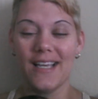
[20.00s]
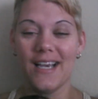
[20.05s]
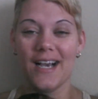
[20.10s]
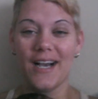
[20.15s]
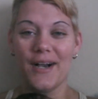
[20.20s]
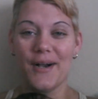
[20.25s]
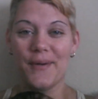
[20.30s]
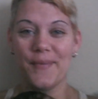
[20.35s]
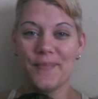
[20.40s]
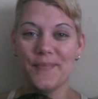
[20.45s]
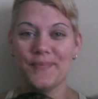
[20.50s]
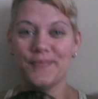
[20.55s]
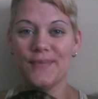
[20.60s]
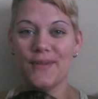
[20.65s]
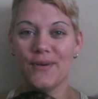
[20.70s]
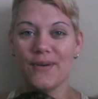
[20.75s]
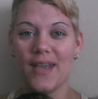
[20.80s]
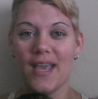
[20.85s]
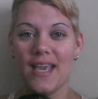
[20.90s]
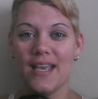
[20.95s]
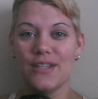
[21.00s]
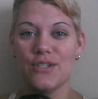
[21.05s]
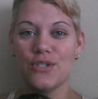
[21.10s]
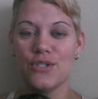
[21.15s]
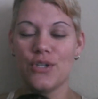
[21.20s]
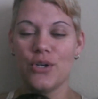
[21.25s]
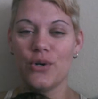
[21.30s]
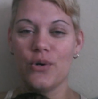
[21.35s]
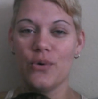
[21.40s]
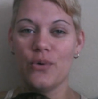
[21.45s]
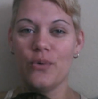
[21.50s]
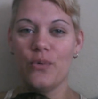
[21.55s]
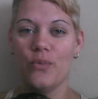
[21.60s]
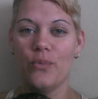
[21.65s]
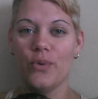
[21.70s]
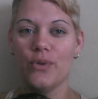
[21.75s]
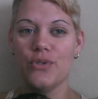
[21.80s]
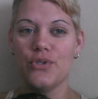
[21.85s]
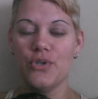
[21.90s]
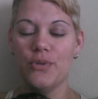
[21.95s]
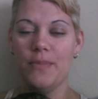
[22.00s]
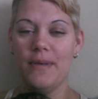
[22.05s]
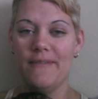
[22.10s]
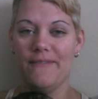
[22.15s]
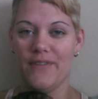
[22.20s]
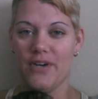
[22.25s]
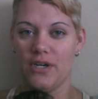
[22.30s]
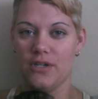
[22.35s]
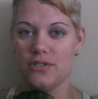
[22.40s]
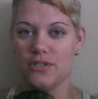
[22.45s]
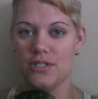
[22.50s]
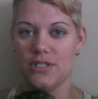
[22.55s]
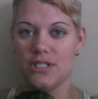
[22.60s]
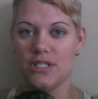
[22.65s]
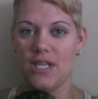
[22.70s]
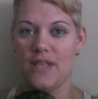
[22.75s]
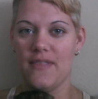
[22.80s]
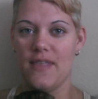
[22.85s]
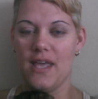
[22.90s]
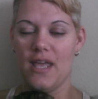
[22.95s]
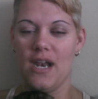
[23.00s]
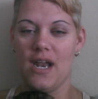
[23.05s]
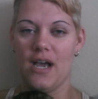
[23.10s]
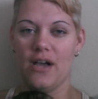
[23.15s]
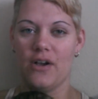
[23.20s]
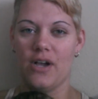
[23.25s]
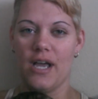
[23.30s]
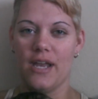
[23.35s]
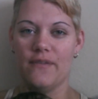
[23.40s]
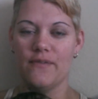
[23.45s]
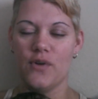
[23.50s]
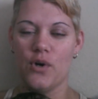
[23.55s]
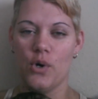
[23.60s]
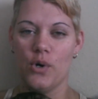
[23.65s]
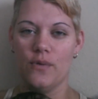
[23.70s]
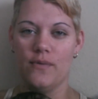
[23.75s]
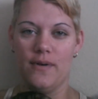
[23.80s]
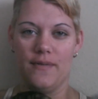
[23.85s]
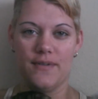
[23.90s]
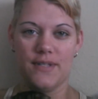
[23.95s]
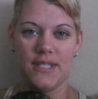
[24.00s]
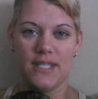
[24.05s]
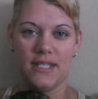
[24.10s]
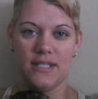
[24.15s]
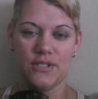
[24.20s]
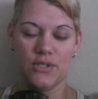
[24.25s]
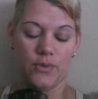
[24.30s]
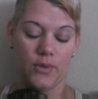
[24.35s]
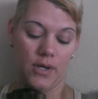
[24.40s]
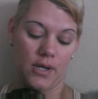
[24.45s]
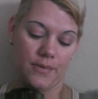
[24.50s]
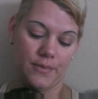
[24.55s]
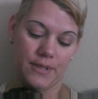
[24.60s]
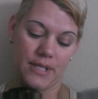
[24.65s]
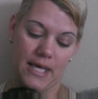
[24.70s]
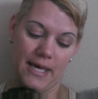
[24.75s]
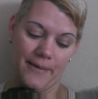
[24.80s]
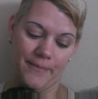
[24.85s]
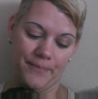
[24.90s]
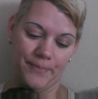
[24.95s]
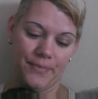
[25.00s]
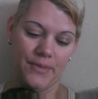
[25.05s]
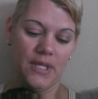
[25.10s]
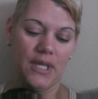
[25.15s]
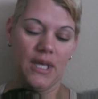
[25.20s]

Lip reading: Okay, so we'll do me first, and then I'll kind of go over everything that's going on with him.